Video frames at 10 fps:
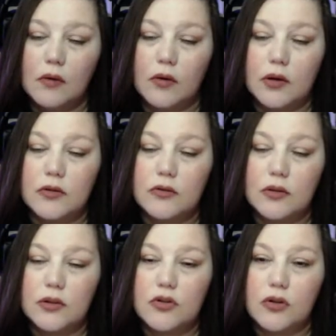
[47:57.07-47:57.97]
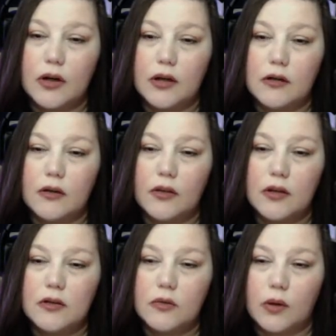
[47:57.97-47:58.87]
Okay, so let's try it
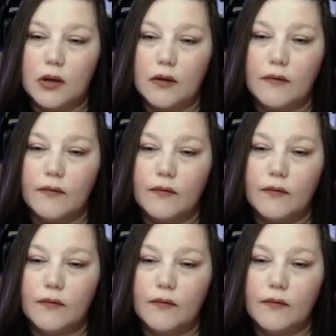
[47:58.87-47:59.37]
this way.